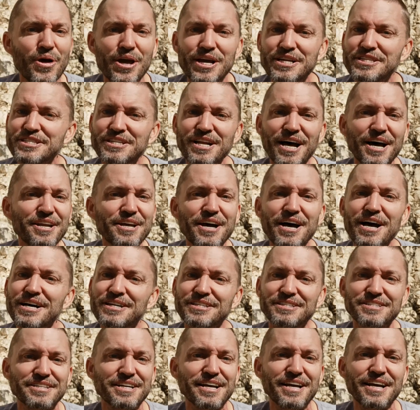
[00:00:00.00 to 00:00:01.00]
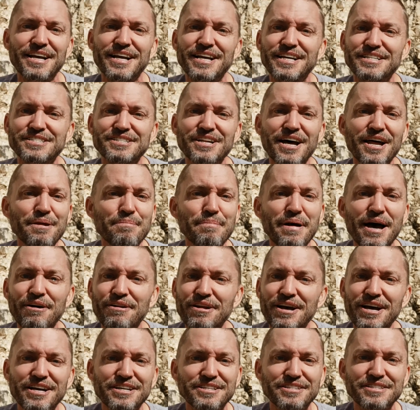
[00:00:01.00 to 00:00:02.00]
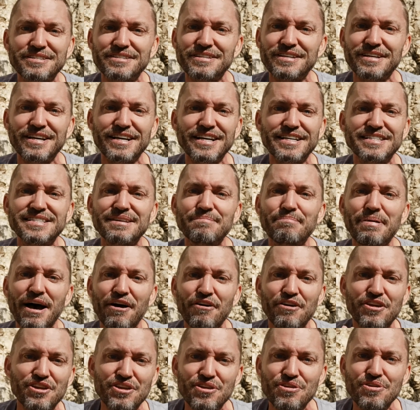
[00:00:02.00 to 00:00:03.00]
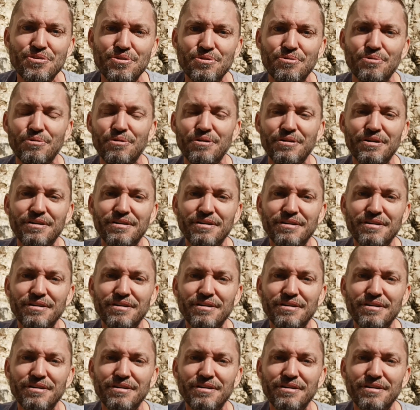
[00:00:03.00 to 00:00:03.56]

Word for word: it's not us. It's not about us. It's about You.